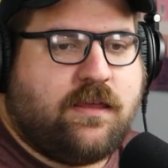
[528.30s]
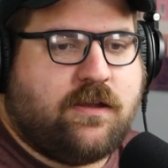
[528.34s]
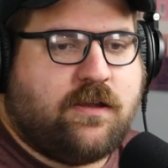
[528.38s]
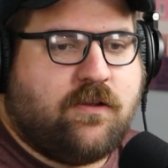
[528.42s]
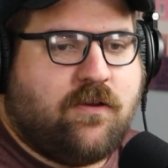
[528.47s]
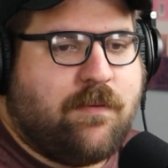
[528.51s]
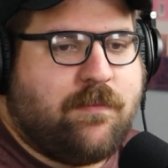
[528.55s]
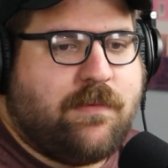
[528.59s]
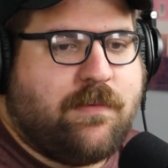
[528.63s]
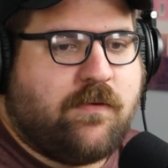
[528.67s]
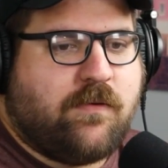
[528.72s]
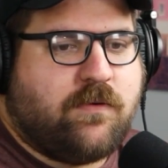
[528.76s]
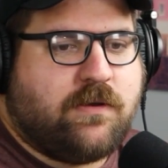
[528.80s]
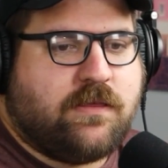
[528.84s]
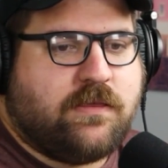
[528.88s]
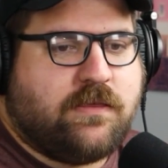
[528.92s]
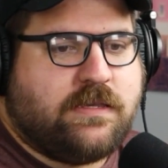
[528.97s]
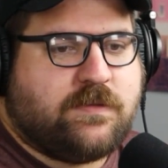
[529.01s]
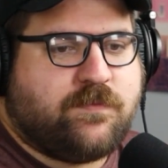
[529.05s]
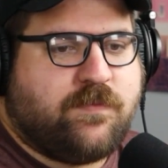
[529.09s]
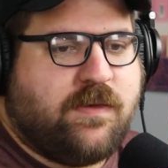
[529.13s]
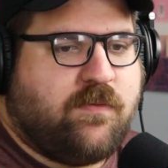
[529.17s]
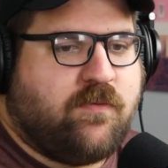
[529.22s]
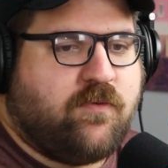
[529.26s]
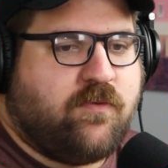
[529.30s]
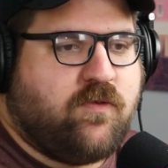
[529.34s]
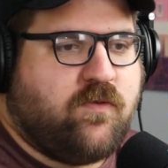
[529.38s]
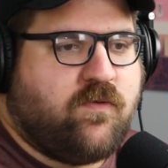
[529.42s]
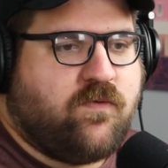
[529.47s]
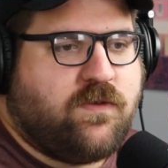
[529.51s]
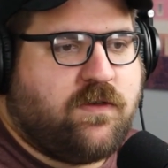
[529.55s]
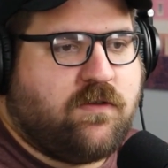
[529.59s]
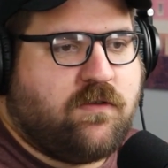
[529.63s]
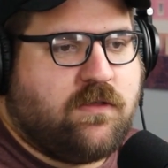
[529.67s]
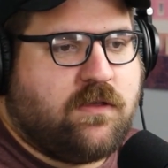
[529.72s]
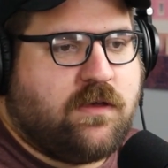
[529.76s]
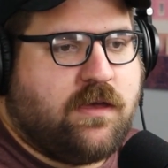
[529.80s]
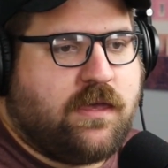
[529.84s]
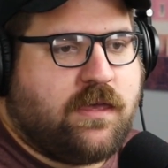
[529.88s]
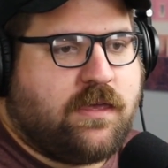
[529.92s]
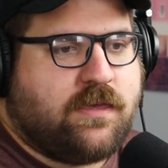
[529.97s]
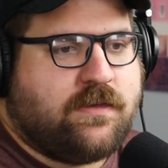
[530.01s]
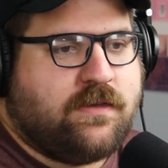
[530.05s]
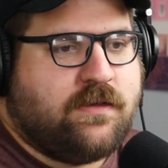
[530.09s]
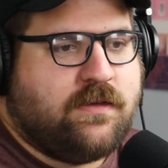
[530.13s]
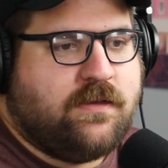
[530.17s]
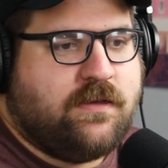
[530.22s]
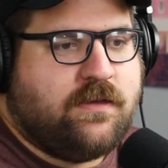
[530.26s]
you know I'm not one of these people who feel
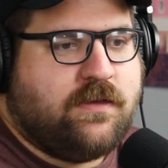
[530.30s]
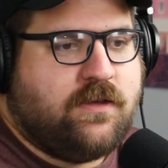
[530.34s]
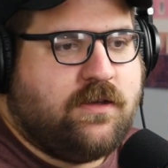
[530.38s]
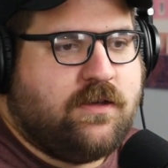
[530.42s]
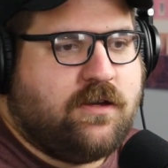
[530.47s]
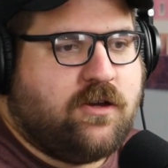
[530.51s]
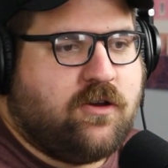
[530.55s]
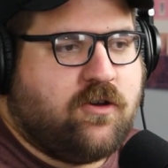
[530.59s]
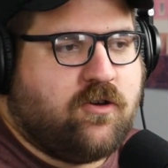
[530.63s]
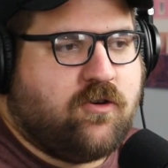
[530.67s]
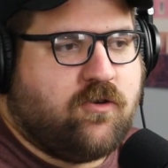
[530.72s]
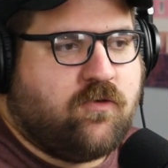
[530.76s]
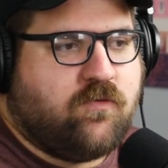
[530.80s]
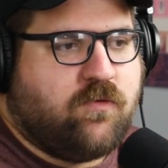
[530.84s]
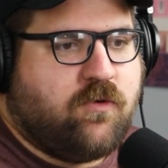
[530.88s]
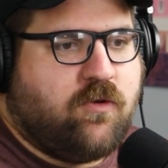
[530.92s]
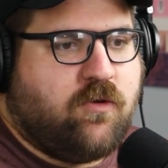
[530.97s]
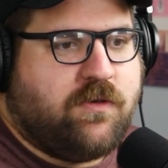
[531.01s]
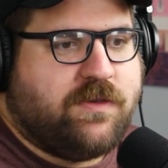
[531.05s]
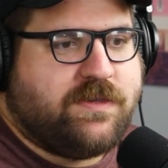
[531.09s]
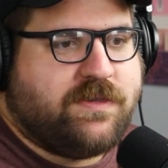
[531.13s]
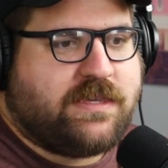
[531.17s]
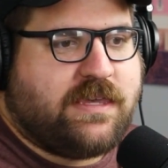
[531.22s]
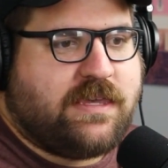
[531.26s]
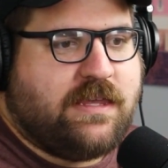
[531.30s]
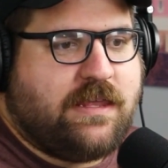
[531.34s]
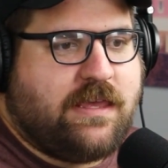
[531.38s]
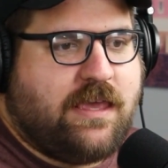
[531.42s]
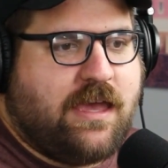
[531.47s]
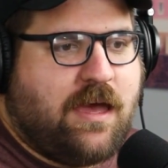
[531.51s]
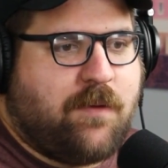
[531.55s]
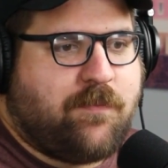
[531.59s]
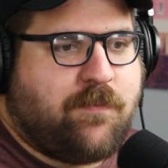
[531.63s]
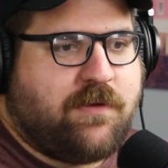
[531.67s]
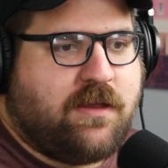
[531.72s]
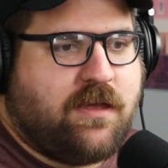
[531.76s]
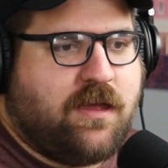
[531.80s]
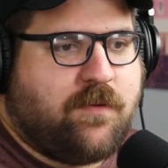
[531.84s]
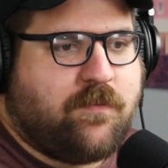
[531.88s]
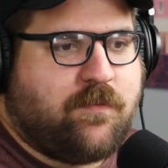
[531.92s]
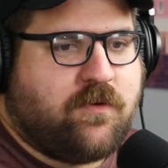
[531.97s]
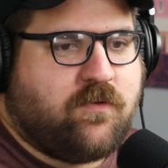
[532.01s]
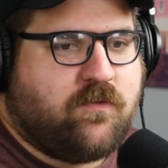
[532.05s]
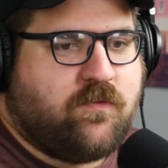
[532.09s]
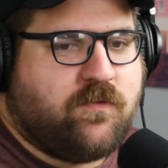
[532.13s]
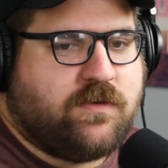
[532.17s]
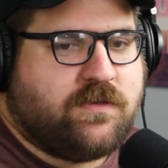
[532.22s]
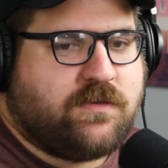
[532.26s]
like her role as Kitty
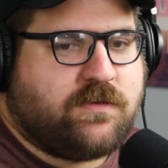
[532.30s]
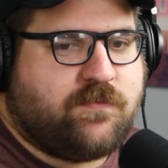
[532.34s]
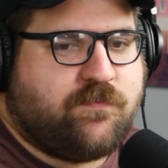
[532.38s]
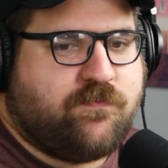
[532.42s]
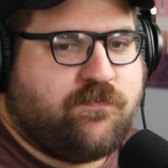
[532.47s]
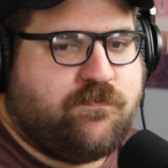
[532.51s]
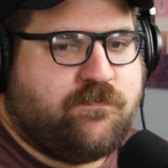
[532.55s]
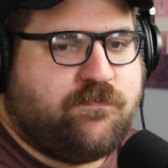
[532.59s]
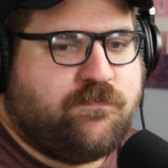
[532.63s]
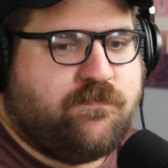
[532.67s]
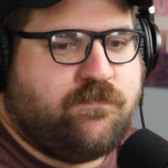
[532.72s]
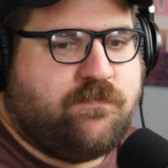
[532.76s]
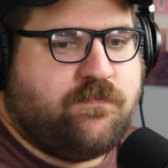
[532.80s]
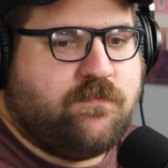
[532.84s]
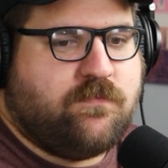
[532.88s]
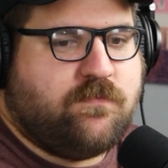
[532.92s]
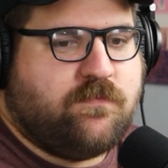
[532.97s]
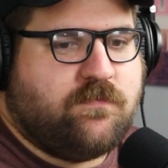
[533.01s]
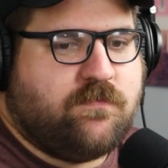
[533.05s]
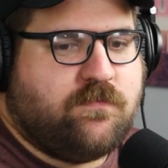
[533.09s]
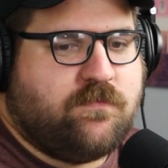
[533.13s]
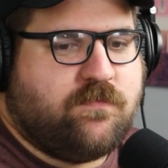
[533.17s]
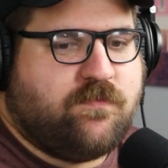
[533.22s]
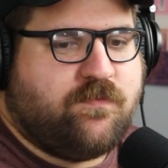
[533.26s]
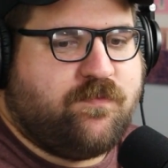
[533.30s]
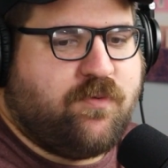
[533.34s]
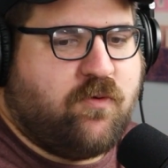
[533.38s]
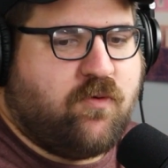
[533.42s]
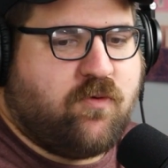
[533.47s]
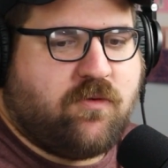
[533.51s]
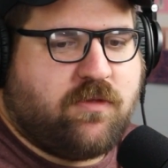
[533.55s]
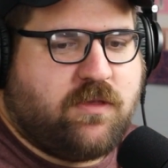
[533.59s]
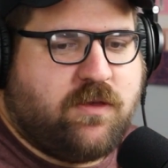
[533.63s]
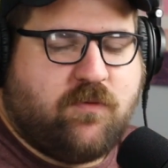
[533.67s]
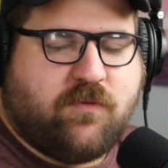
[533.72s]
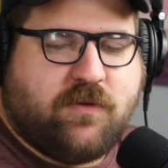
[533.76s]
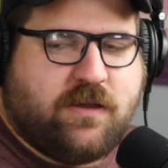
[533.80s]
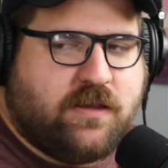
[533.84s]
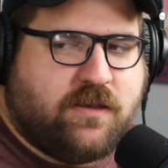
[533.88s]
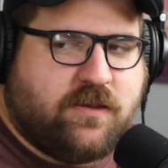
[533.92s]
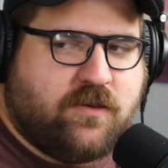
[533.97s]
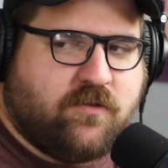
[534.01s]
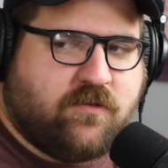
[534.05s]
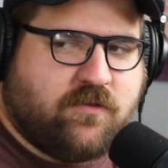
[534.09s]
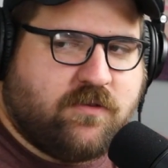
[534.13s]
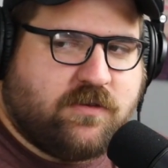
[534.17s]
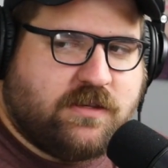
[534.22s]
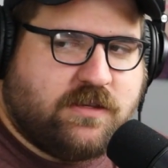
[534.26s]
Oppenheimer was poorly
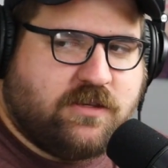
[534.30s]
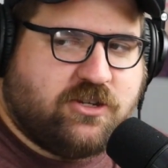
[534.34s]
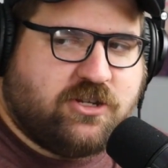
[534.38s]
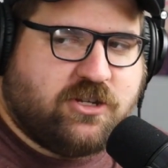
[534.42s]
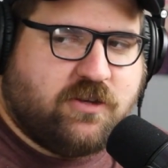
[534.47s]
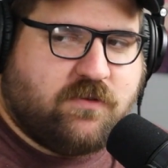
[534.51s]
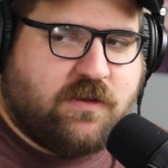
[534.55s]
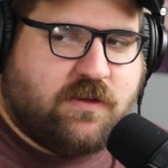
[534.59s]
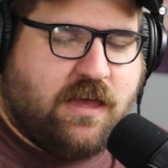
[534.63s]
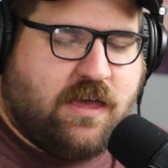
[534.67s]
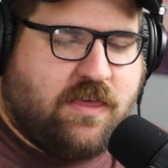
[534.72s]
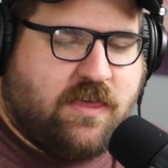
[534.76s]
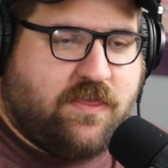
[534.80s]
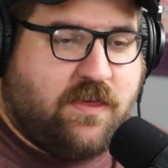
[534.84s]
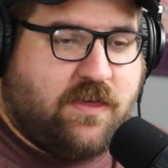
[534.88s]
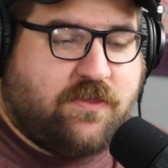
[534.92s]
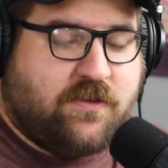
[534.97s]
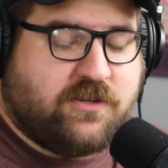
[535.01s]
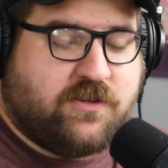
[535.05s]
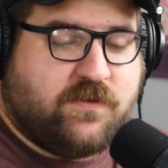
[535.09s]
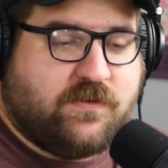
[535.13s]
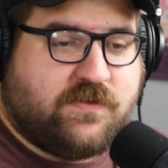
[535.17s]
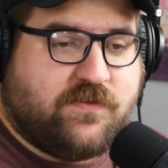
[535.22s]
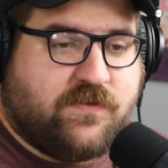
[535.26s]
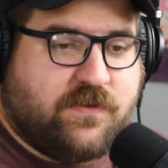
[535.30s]
written or didn't show. I, I thought she